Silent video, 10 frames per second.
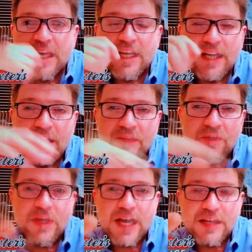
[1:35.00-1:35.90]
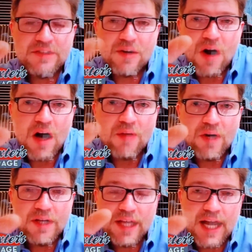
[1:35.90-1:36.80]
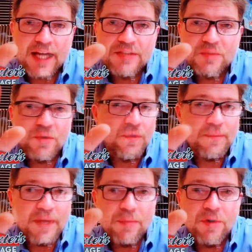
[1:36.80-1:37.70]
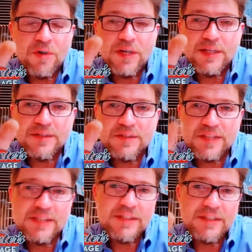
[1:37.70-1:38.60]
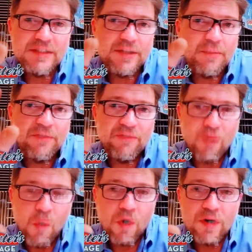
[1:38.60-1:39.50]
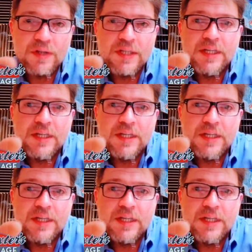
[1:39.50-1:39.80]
And any of you guys that are hot rod guys will remember in the 60s and before,